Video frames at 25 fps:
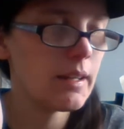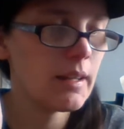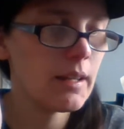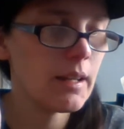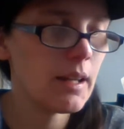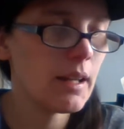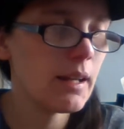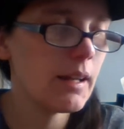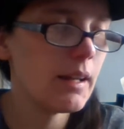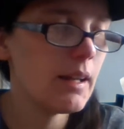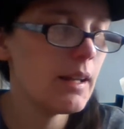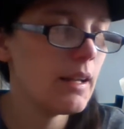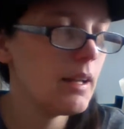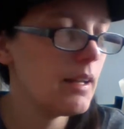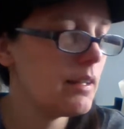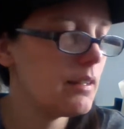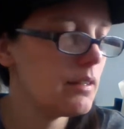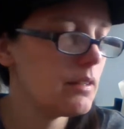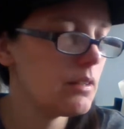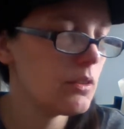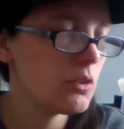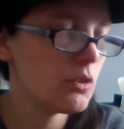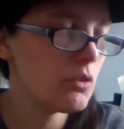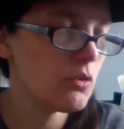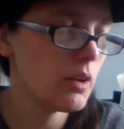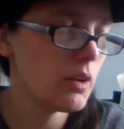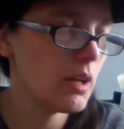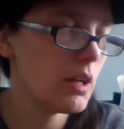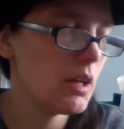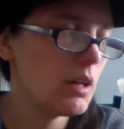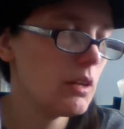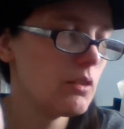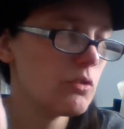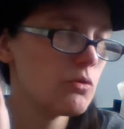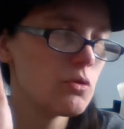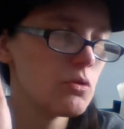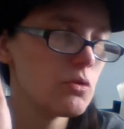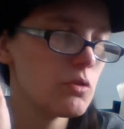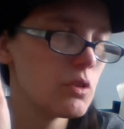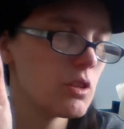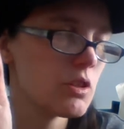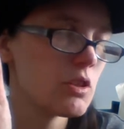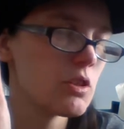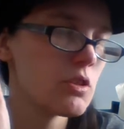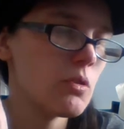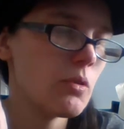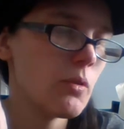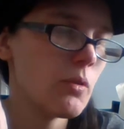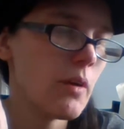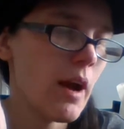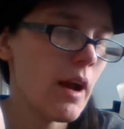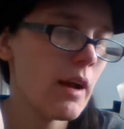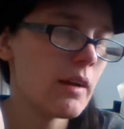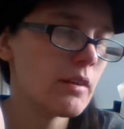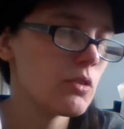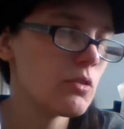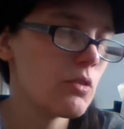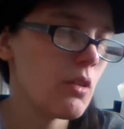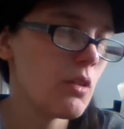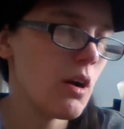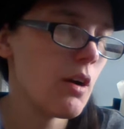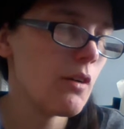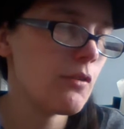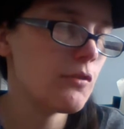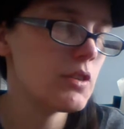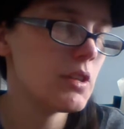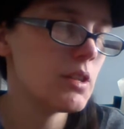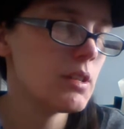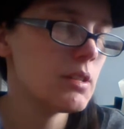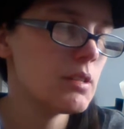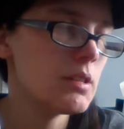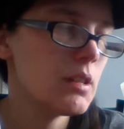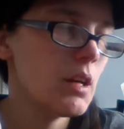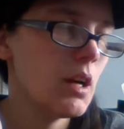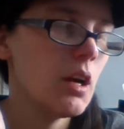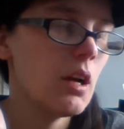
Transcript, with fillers: clean, green, traditional, handcrafted,